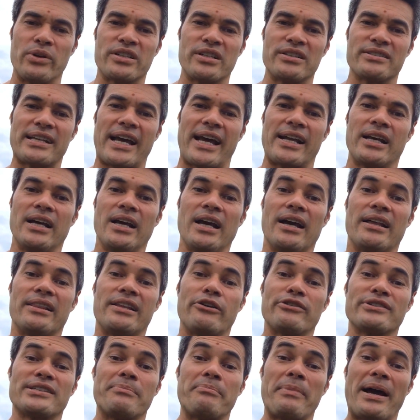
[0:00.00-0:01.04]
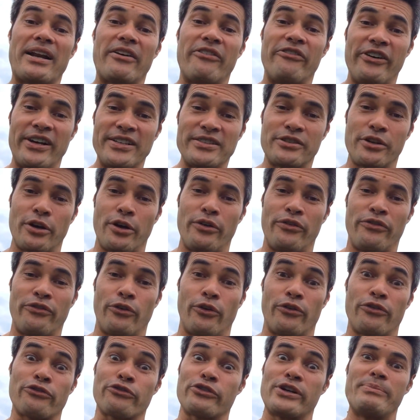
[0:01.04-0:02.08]
which is that there is a manifesto
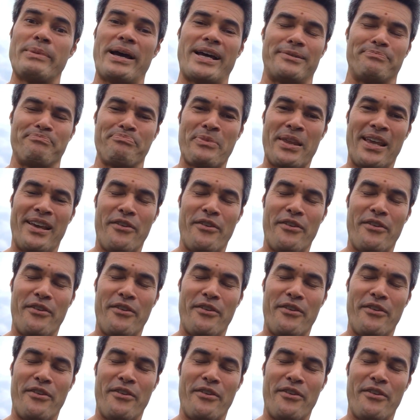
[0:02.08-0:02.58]
for free men,